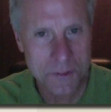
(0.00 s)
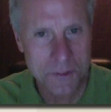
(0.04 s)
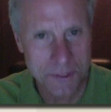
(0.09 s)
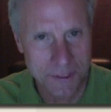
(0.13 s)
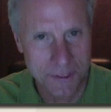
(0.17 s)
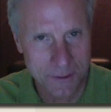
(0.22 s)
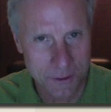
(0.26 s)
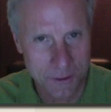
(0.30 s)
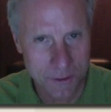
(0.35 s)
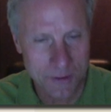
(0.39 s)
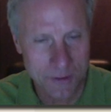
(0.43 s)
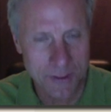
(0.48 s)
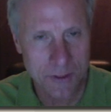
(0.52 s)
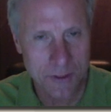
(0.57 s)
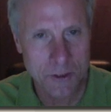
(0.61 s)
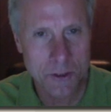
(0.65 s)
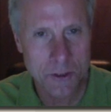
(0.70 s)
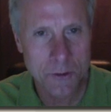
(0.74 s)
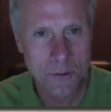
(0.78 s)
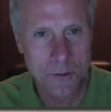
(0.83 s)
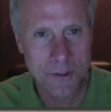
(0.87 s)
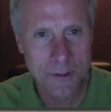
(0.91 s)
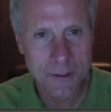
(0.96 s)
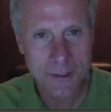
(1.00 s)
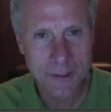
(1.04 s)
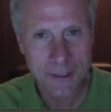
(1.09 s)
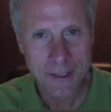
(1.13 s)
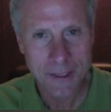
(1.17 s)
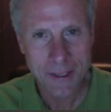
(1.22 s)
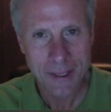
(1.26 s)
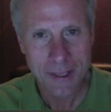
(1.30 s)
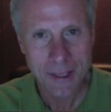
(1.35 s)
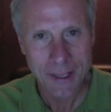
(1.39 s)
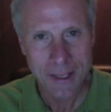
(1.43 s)
can do it.
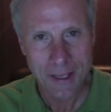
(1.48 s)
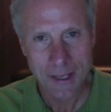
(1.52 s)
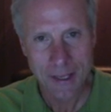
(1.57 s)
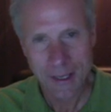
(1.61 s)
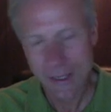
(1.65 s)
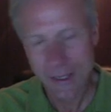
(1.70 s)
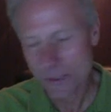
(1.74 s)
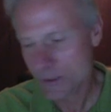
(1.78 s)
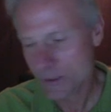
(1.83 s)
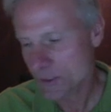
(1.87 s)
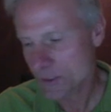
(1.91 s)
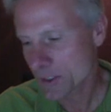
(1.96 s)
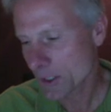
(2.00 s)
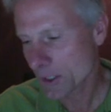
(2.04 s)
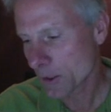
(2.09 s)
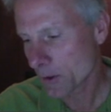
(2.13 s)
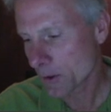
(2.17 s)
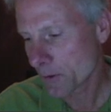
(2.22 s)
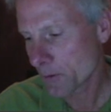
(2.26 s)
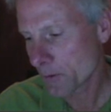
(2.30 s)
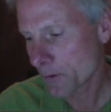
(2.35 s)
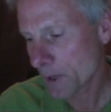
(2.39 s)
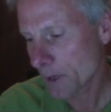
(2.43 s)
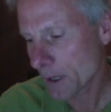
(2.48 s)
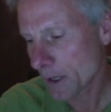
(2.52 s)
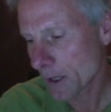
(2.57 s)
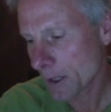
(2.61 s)
And so